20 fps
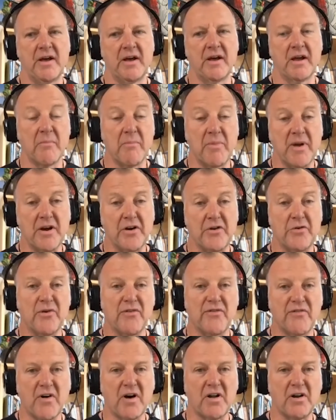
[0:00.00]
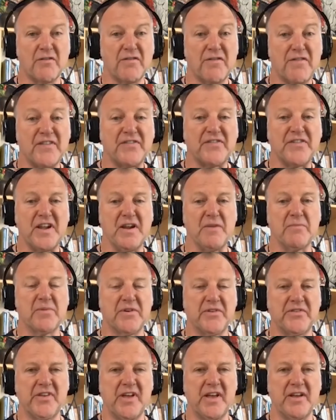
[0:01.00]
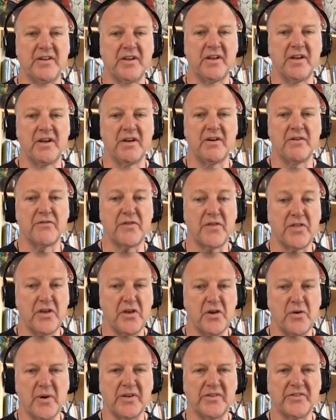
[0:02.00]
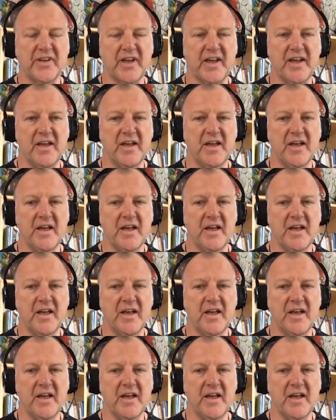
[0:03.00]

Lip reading: compared to a fall of 15% for the USA.